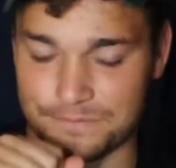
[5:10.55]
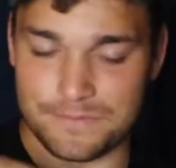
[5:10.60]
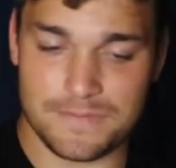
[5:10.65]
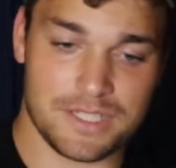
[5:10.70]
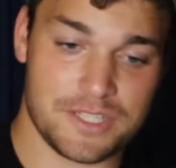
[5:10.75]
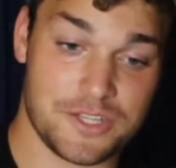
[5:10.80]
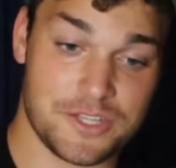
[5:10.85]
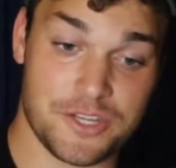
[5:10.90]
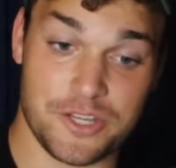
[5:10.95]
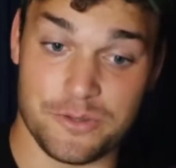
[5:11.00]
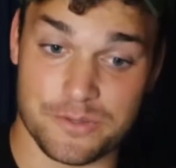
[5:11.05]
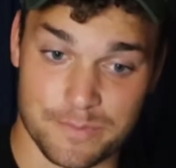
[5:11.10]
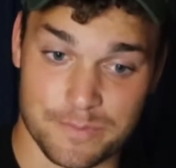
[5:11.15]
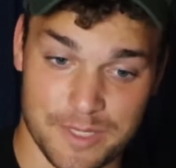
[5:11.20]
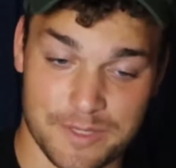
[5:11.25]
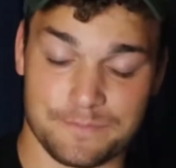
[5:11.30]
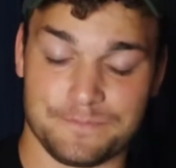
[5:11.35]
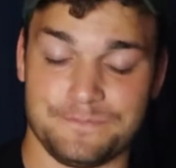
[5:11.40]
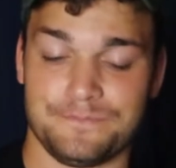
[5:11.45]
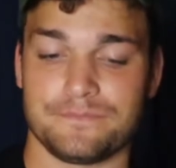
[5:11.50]
excuse me,
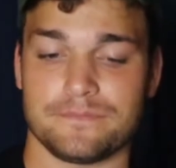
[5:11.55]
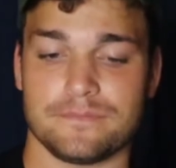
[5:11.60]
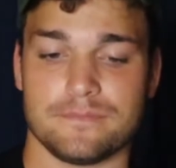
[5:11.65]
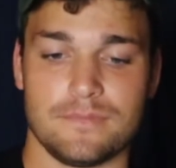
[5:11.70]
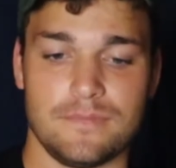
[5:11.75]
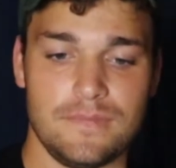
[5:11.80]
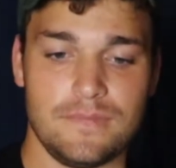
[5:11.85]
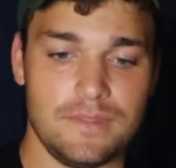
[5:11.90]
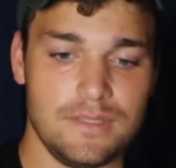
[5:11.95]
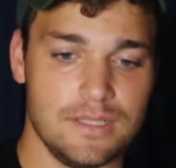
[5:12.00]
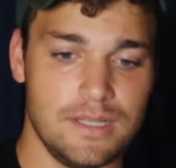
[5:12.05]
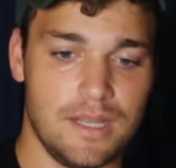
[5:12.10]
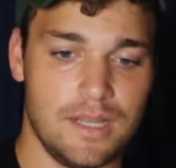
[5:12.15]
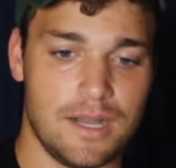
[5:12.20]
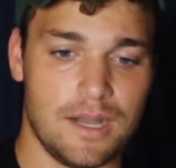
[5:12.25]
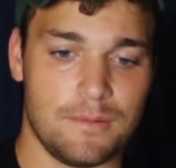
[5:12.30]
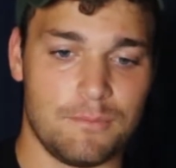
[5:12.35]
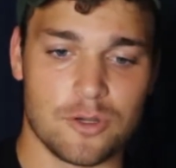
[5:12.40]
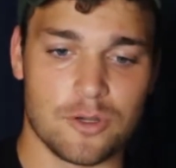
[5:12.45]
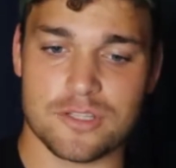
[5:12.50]

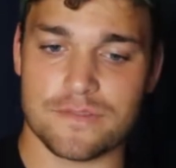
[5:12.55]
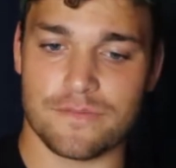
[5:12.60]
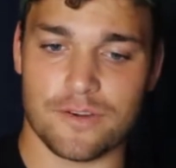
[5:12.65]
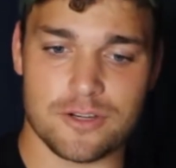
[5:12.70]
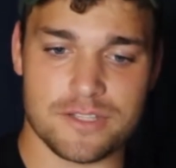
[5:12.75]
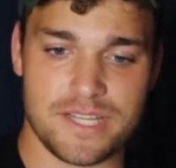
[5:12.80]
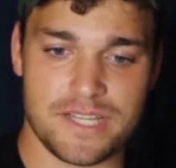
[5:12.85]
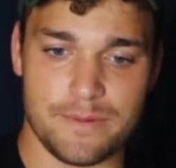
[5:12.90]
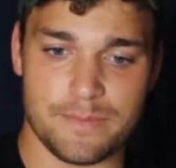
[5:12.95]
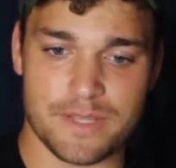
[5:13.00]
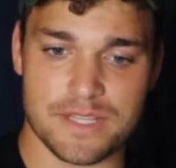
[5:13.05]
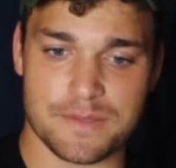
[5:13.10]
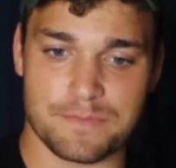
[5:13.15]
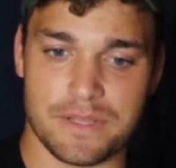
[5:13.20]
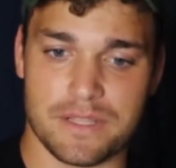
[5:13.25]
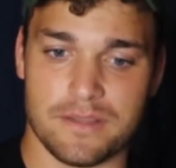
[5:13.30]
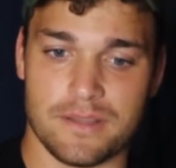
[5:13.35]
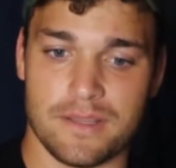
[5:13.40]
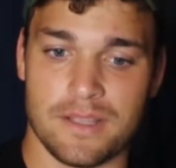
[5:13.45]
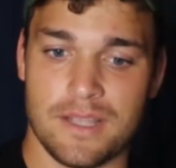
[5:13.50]
most of our team has
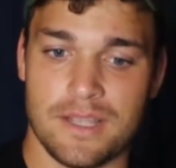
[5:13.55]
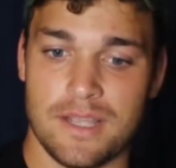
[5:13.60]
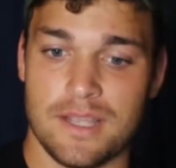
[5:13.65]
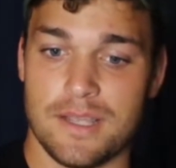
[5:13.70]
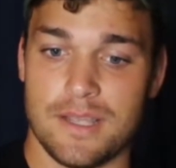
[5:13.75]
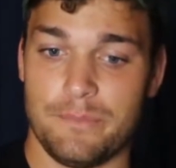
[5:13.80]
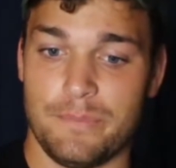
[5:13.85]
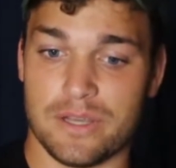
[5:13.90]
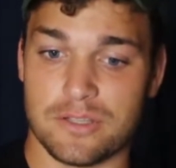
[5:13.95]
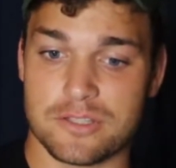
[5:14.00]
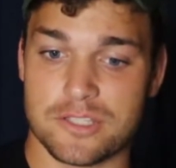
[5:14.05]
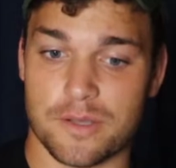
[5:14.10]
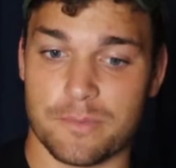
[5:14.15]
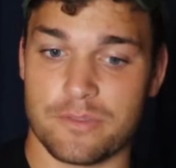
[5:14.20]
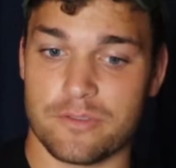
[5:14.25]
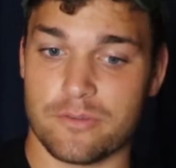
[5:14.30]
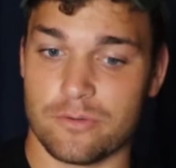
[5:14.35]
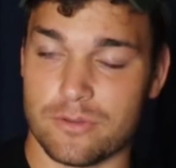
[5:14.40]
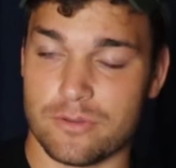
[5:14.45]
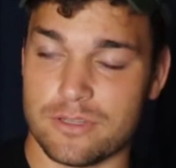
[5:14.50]
been built up
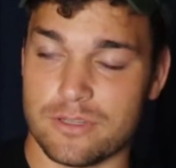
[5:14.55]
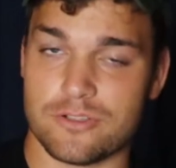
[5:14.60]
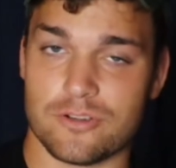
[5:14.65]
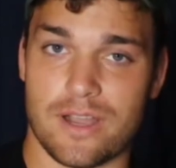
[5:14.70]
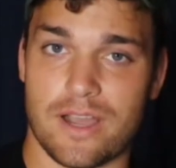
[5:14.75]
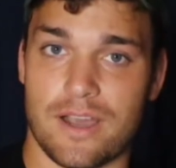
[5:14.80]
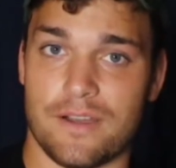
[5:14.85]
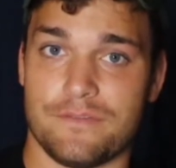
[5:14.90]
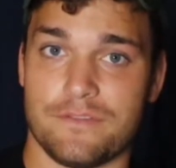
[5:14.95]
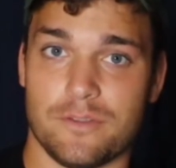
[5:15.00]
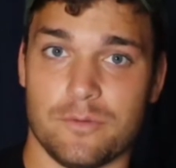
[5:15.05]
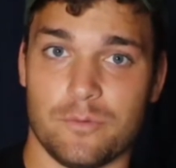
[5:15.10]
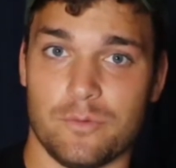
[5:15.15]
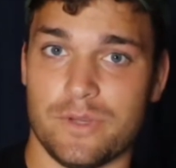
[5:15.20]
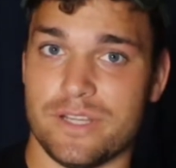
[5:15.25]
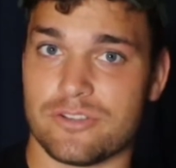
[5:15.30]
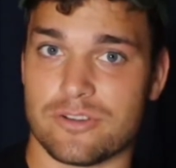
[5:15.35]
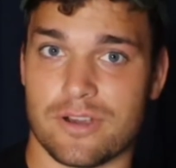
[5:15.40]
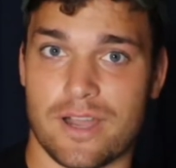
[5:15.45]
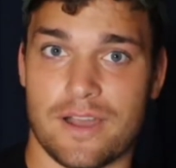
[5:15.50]
through the draft. We
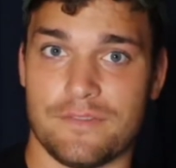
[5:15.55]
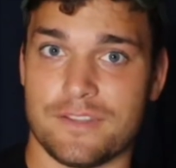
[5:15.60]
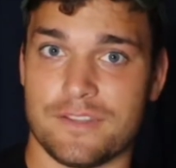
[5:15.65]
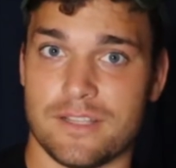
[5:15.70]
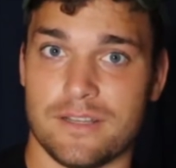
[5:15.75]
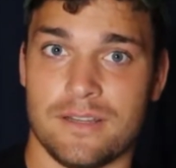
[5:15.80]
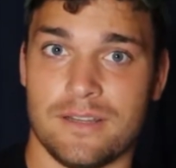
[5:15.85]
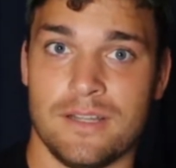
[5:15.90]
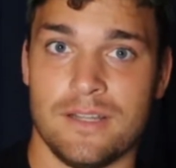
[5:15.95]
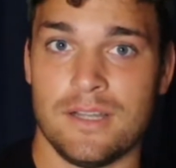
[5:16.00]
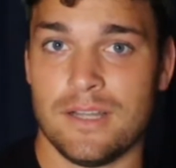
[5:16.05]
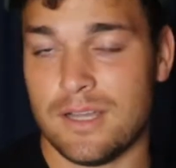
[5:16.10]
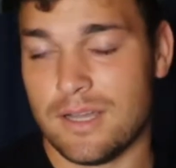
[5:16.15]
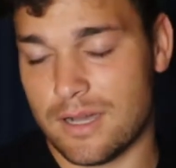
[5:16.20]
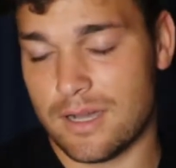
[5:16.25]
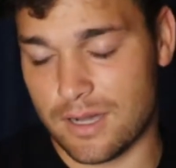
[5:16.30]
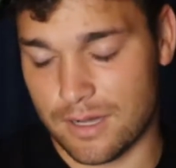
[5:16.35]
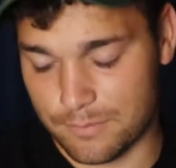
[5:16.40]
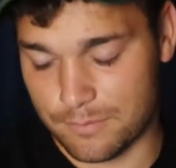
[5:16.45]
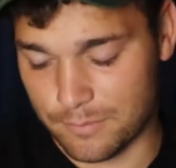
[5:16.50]
drafted
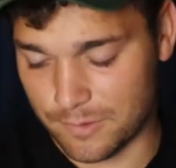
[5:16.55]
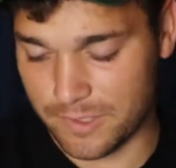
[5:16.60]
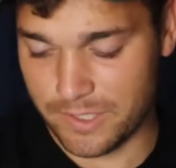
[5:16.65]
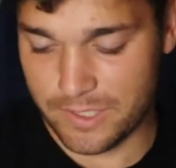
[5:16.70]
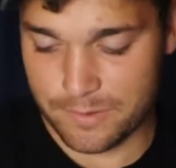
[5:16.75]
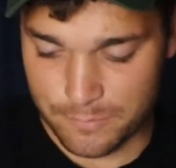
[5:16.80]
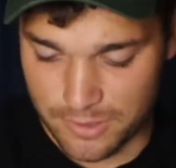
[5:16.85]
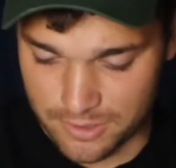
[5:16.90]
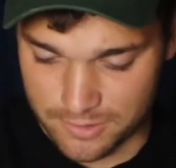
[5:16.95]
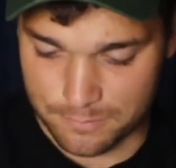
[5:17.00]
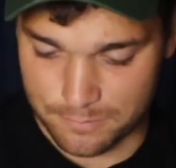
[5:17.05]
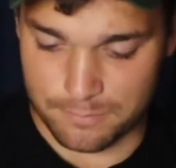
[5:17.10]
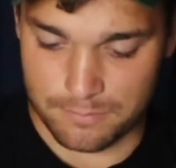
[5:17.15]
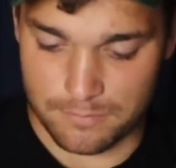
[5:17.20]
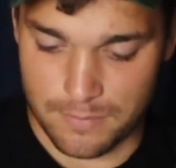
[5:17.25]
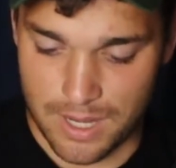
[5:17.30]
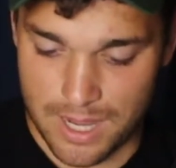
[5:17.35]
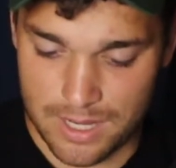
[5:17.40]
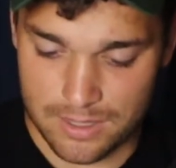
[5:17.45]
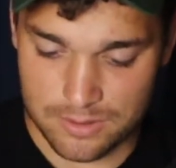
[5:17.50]
Malik Monk,
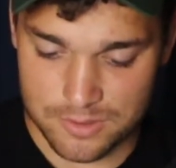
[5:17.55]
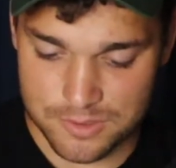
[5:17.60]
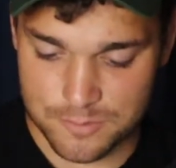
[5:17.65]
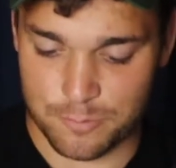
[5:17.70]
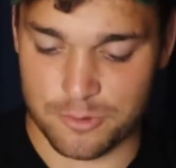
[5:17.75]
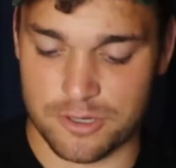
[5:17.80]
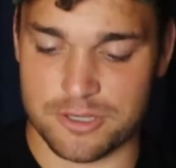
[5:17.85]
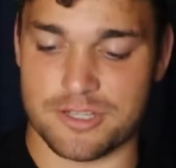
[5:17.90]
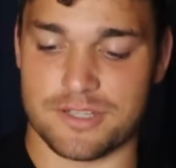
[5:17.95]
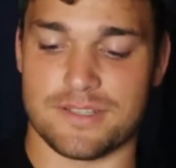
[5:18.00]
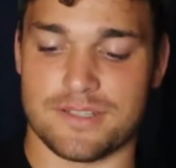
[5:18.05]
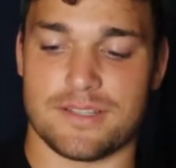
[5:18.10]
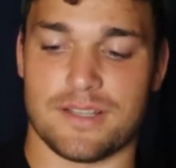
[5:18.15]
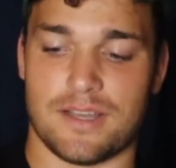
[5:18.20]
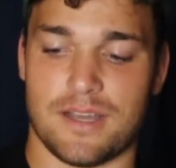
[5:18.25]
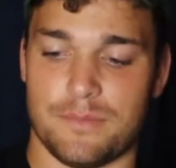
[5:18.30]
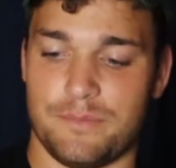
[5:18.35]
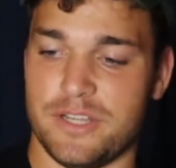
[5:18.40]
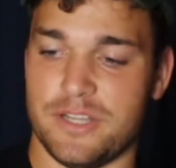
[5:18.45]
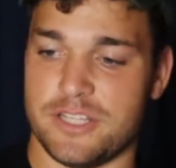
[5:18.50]
Miles Bridges,
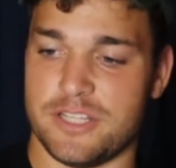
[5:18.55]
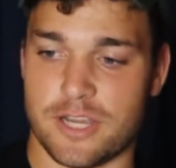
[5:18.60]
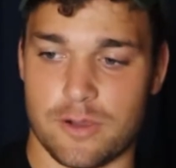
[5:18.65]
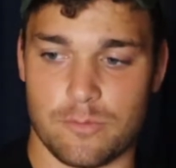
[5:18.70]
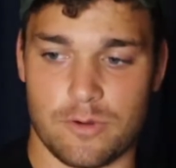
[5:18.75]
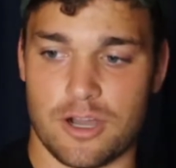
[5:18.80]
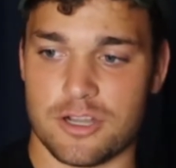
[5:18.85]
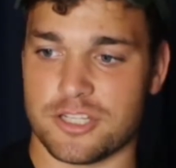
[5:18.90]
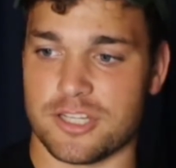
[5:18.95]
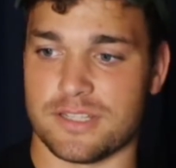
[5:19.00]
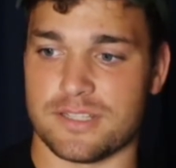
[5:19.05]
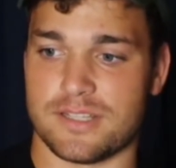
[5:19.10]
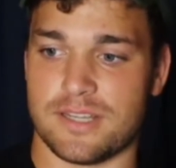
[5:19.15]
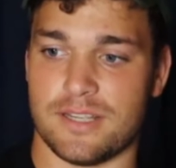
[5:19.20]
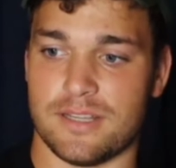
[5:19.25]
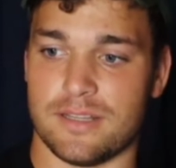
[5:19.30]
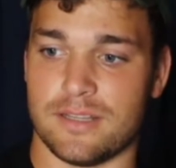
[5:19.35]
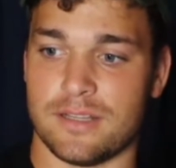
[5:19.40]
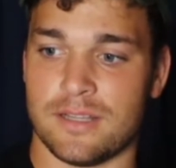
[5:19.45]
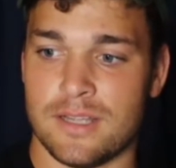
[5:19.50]
P.J.
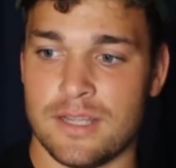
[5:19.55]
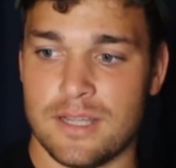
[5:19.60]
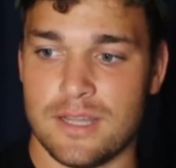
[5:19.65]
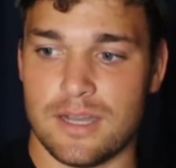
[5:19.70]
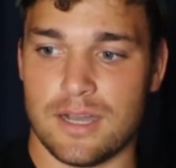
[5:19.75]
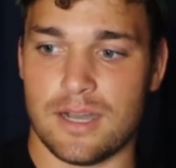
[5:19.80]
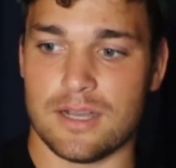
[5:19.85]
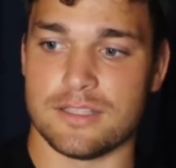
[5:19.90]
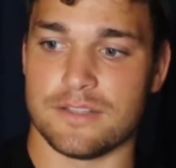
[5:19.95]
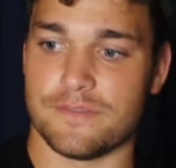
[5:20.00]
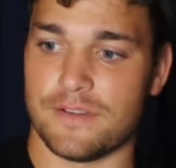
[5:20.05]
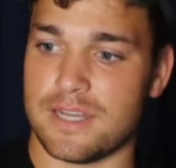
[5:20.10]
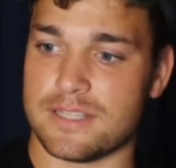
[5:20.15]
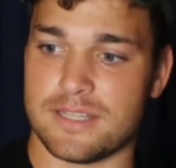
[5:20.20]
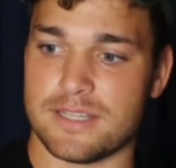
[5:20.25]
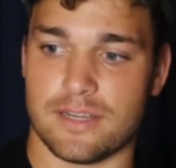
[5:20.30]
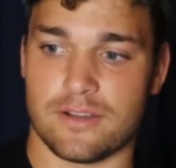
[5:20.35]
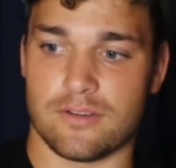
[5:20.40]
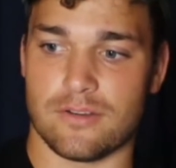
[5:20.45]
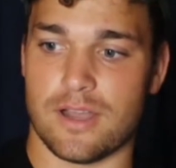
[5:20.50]
Washington,
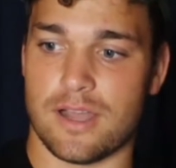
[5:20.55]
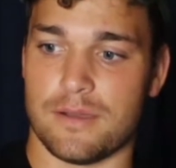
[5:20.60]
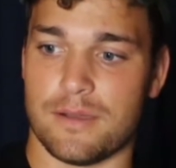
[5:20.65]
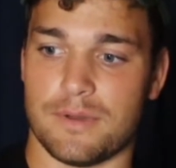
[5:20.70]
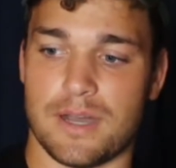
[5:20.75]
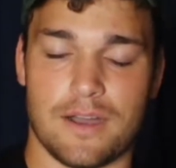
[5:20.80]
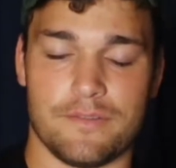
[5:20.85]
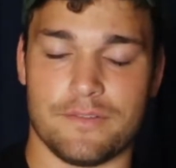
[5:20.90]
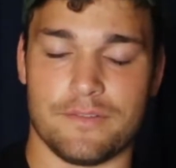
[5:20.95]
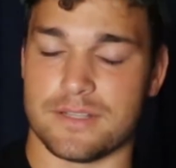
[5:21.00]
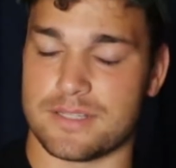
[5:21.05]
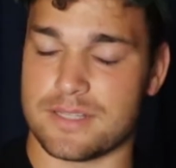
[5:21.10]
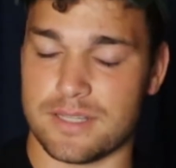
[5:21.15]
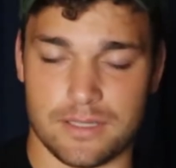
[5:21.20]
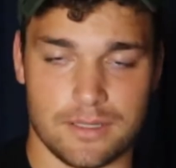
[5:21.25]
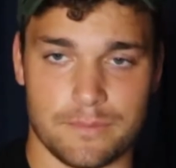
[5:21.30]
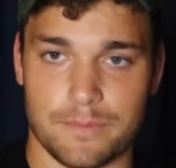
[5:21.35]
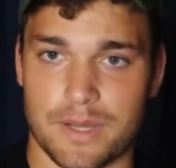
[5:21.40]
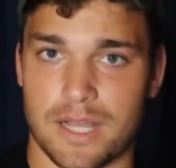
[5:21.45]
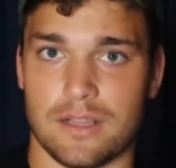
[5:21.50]
Devontae Graham, obviously
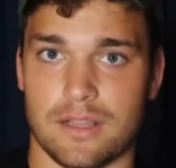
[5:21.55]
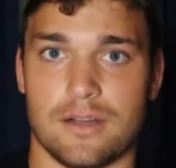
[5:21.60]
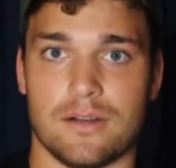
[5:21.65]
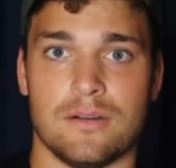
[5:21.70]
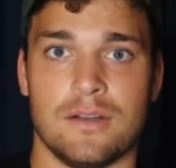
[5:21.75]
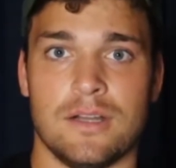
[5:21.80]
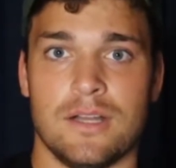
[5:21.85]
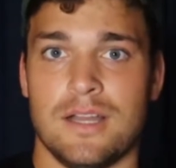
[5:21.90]
LaMelo.